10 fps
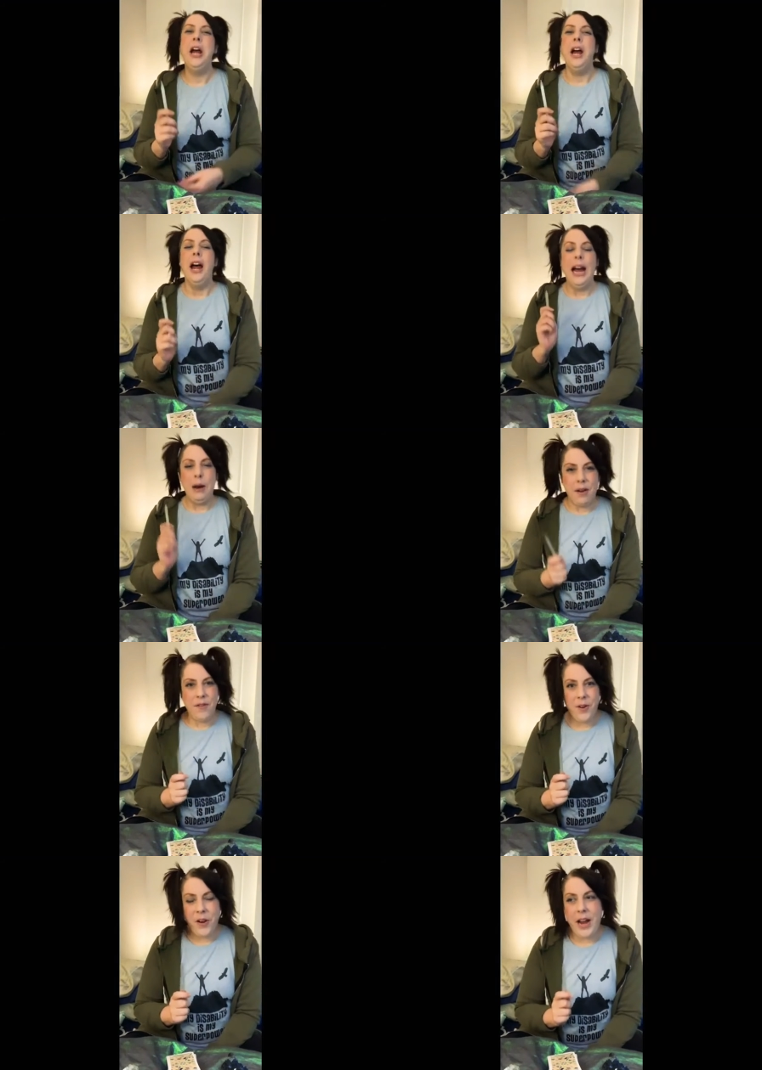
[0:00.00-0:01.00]

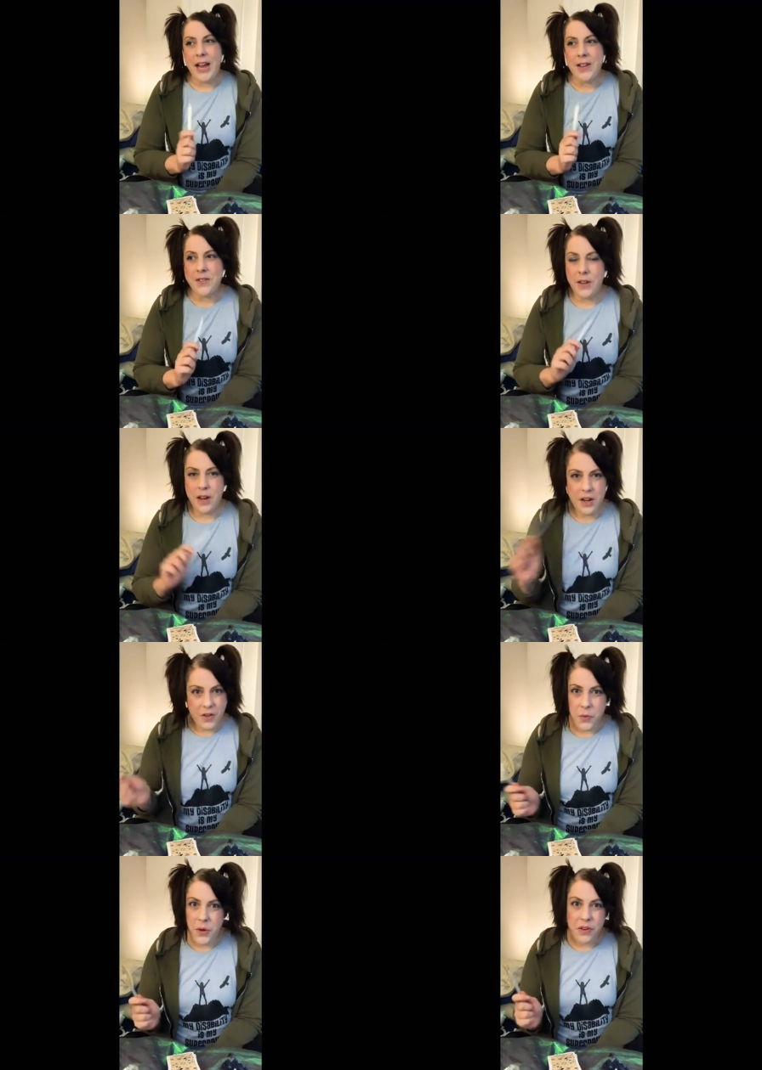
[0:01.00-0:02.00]
However, as another
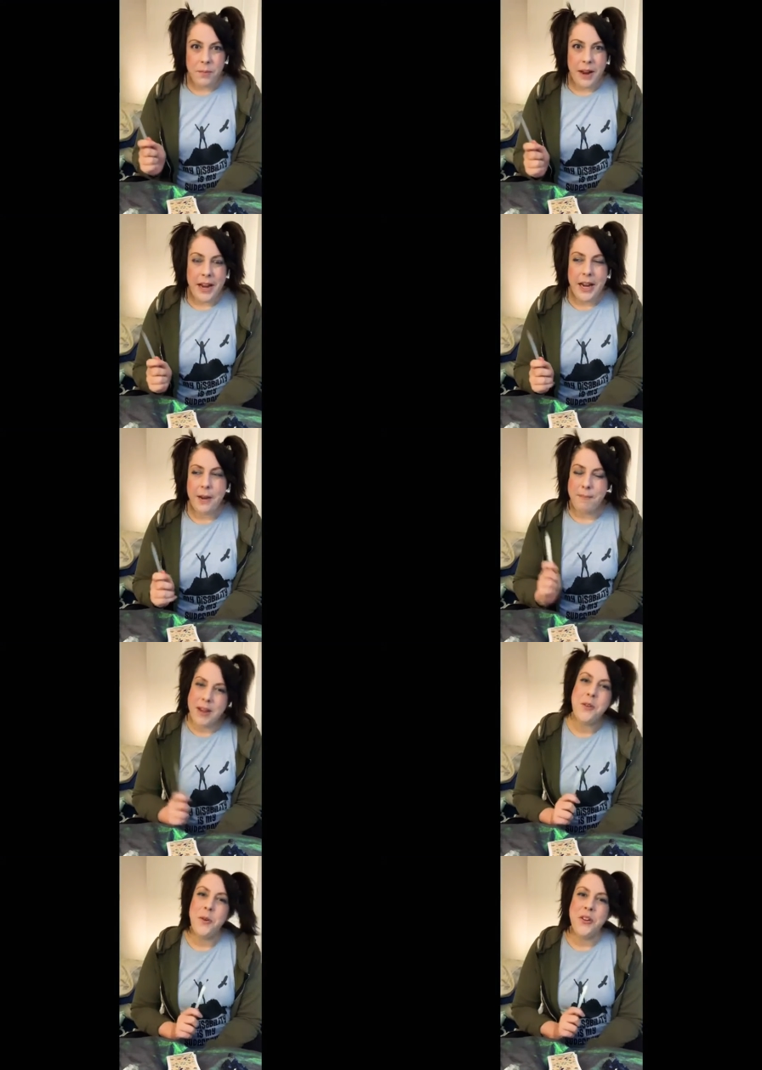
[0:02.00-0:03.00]
one of my
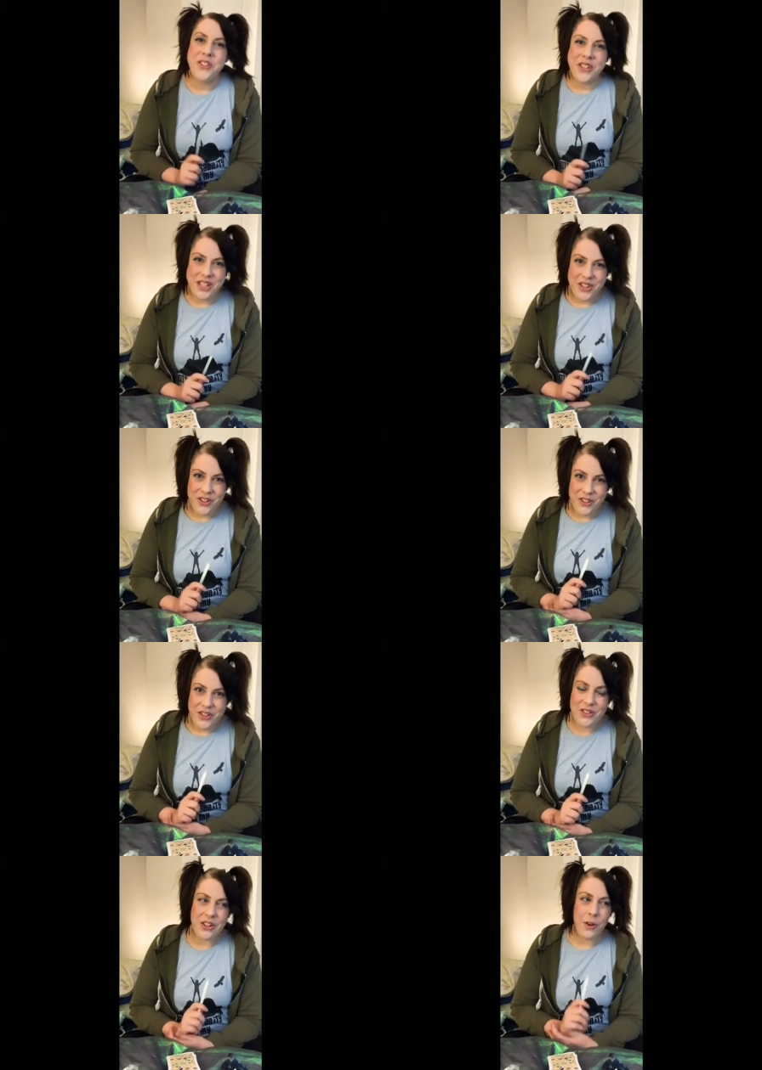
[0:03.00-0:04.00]
mentors and
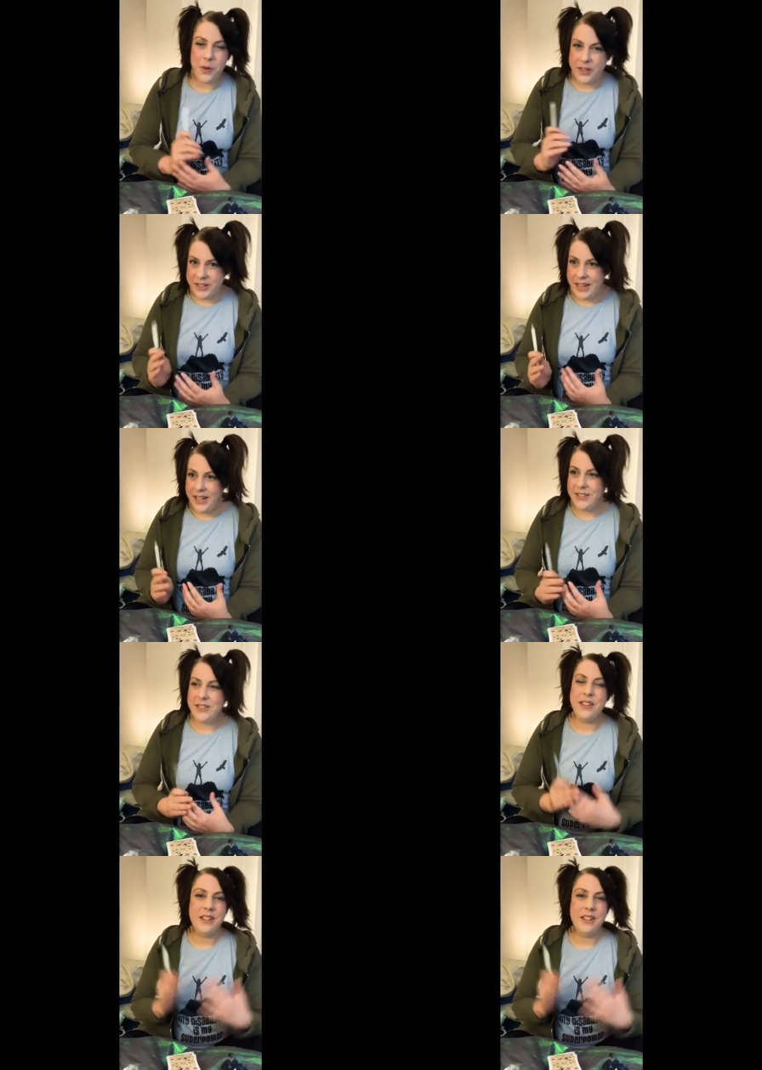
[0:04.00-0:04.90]
teachers always says,